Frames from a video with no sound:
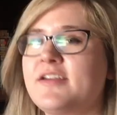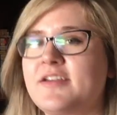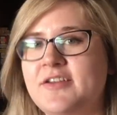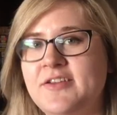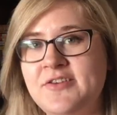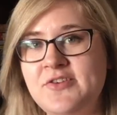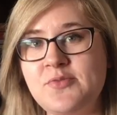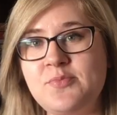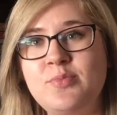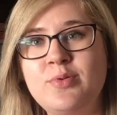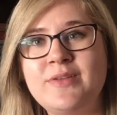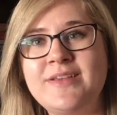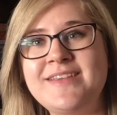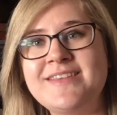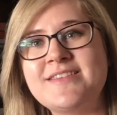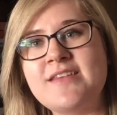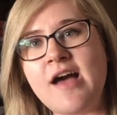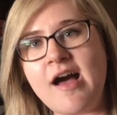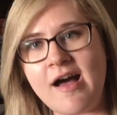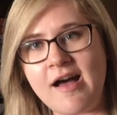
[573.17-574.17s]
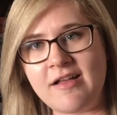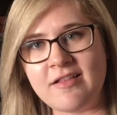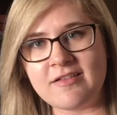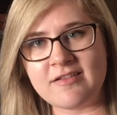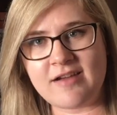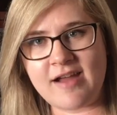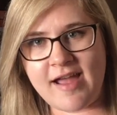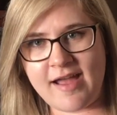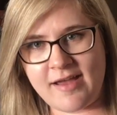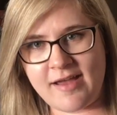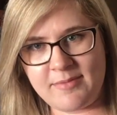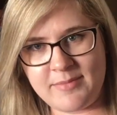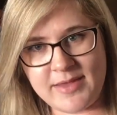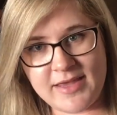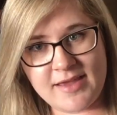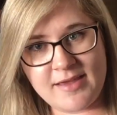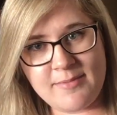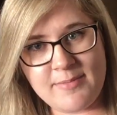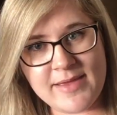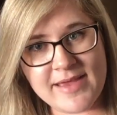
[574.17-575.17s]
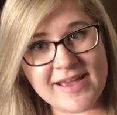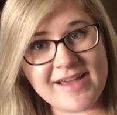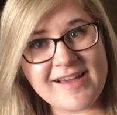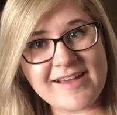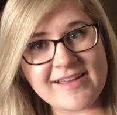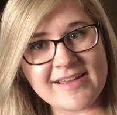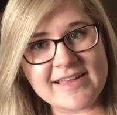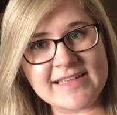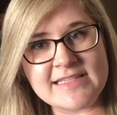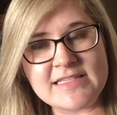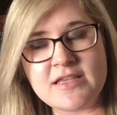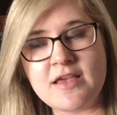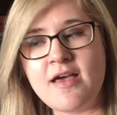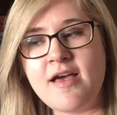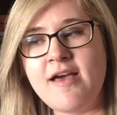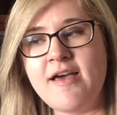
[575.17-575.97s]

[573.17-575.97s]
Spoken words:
can you please holler at me because